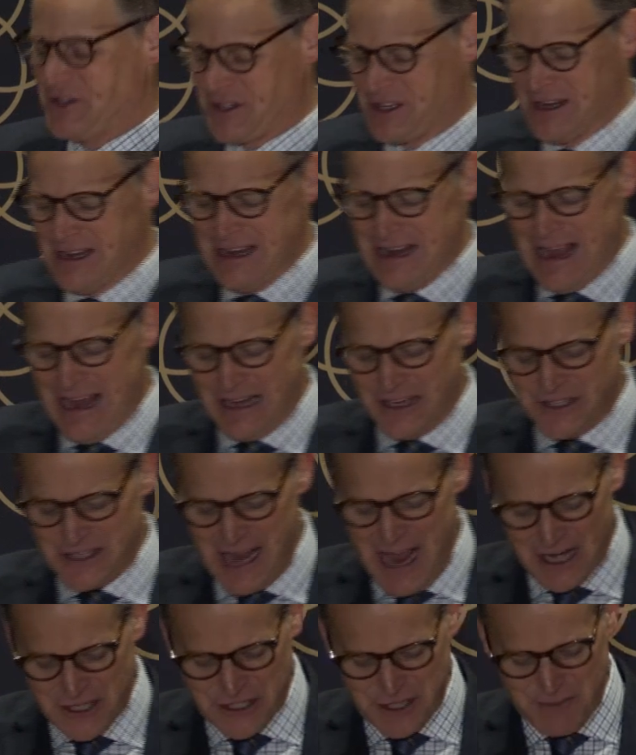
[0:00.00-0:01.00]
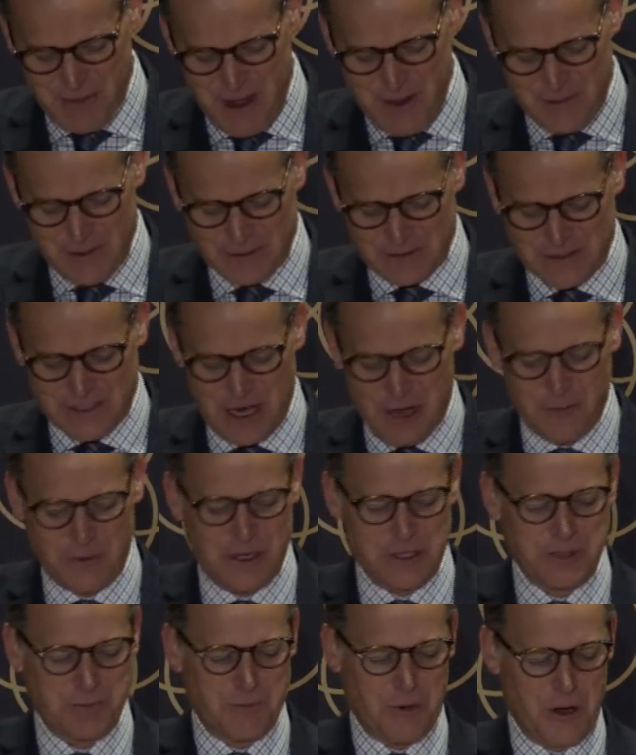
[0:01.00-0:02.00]
this, and it's actually, maybe you'll tell,
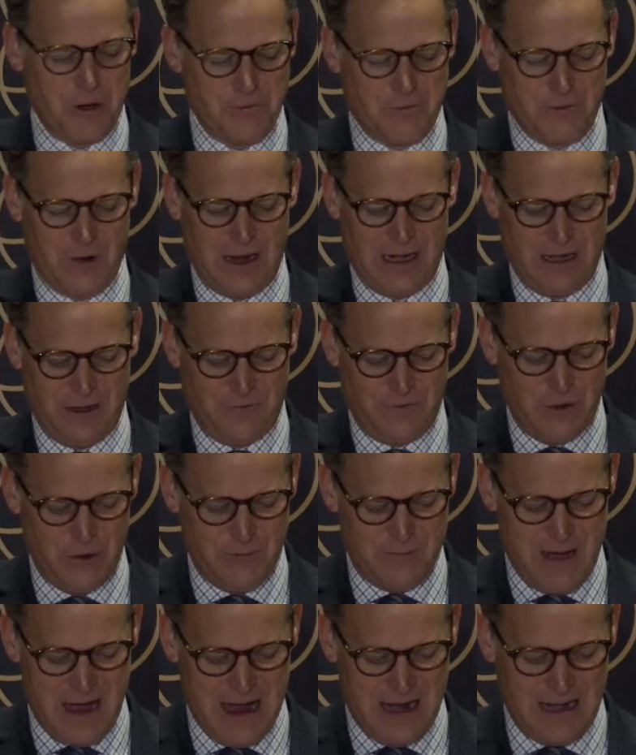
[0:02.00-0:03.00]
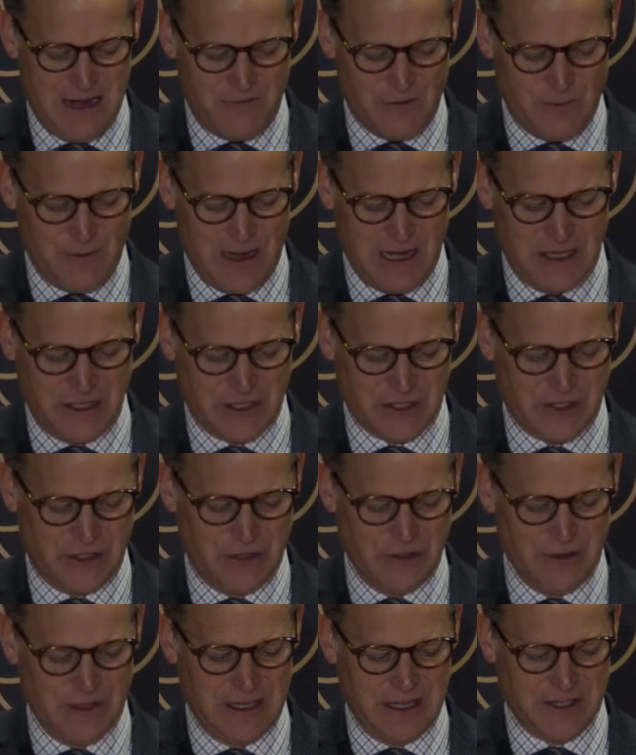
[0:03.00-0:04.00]
but it's perforated. If you don't mind, everybody
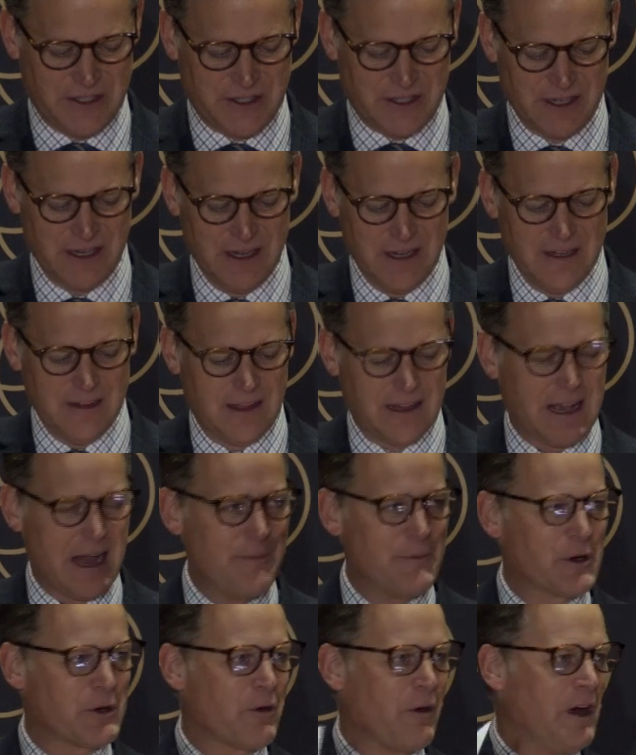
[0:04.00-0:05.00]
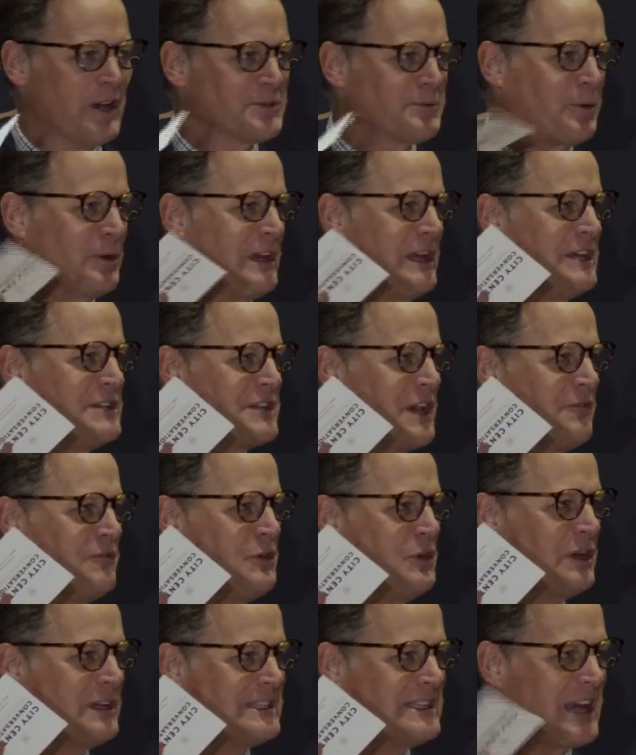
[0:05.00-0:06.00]
just do this. They come across pretty easy.
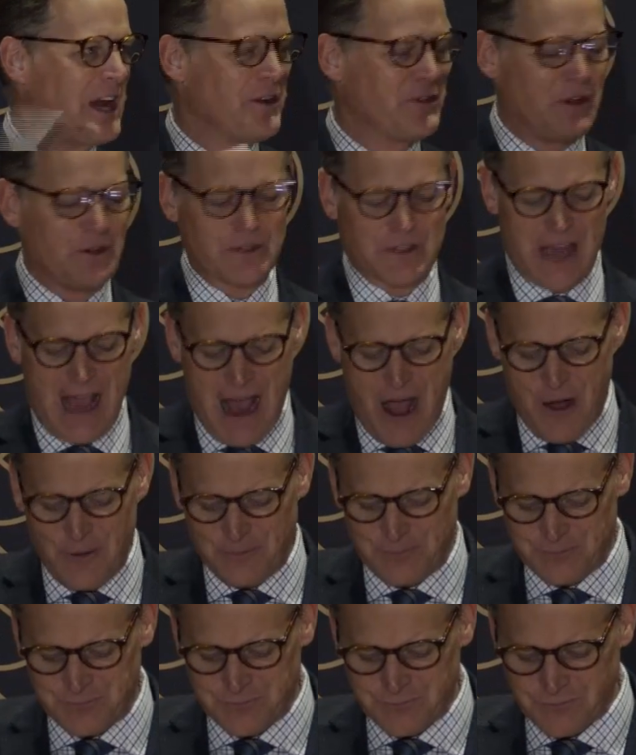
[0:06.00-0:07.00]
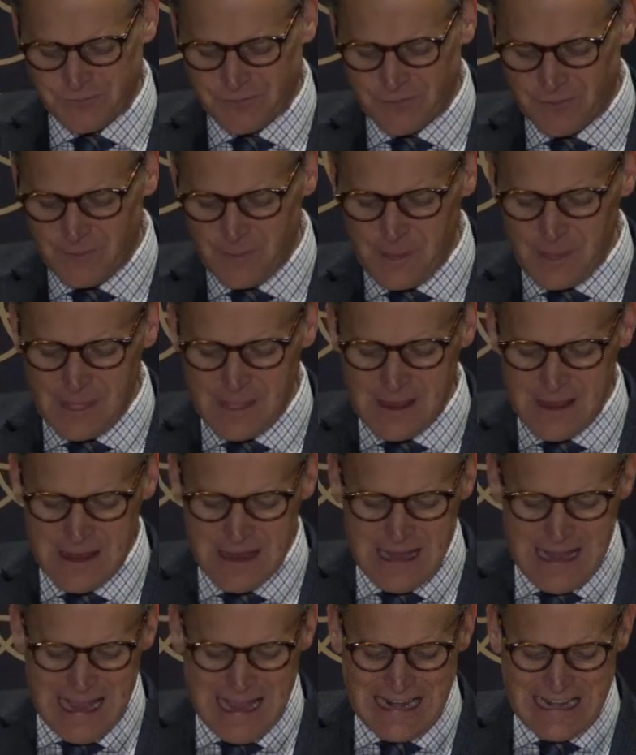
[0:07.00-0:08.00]
If you could tear those out.
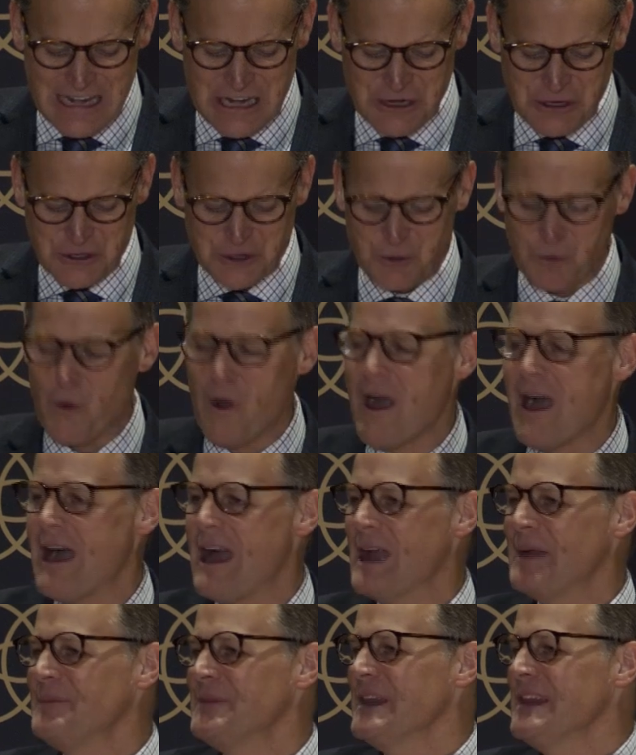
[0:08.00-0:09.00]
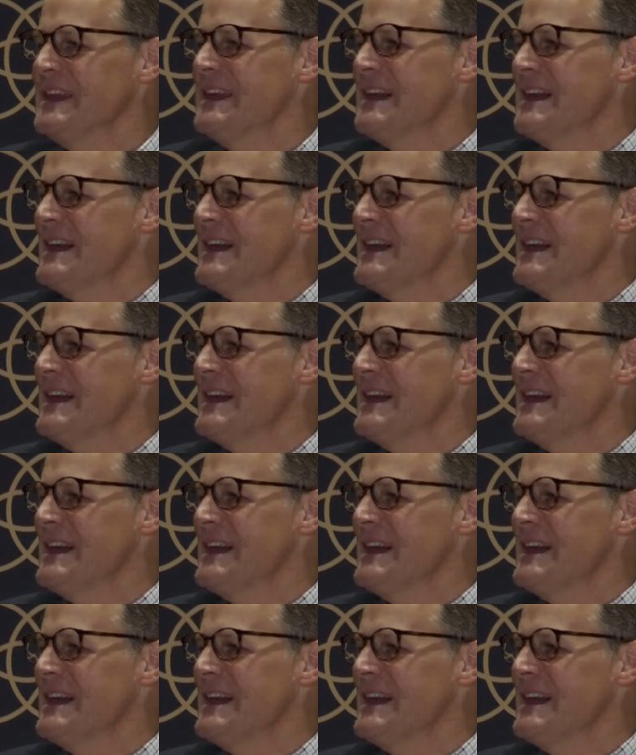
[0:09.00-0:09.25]
And here's why.